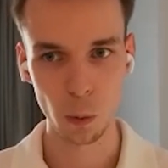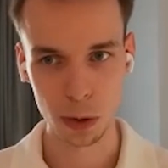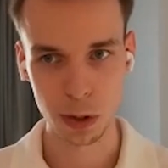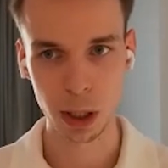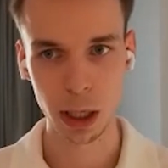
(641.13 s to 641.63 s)

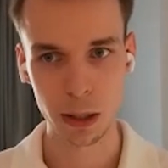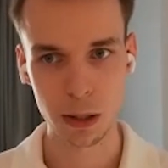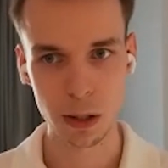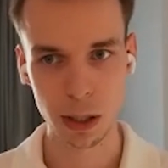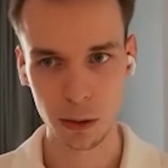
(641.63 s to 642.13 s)
What's the current
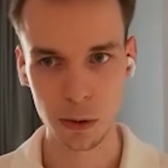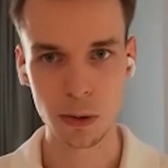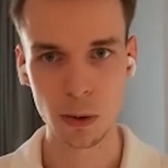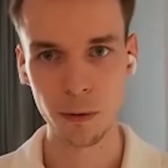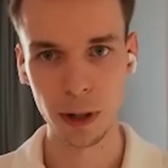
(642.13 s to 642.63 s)
status
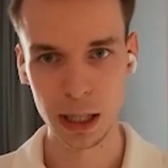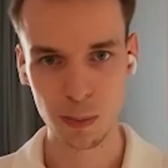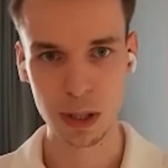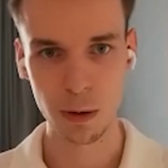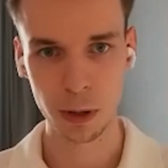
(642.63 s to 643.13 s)
of that
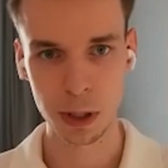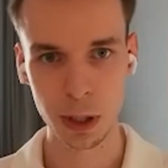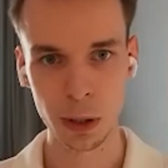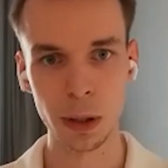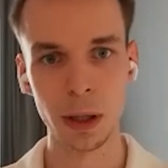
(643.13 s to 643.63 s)
specific deal?